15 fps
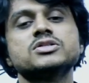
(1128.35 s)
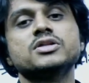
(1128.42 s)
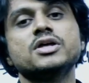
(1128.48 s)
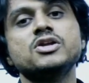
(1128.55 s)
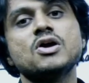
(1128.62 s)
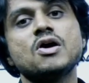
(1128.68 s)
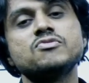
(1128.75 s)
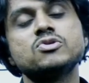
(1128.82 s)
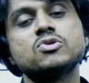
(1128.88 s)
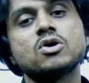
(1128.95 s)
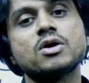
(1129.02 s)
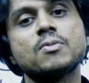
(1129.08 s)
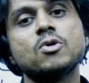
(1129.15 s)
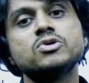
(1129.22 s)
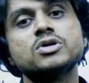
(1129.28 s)
Then you have to talk
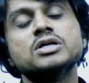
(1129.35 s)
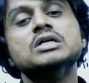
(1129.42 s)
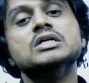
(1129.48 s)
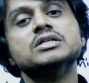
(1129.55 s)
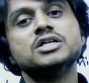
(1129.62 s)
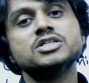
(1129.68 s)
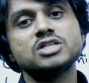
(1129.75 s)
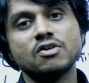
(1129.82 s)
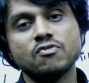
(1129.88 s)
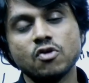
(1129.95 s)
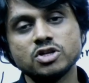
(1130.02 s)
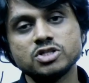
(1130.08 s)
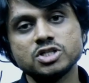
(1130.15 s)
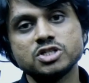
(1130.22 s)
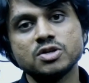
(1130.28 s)
about National
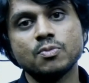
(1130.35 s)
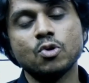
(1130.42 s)
Afforestation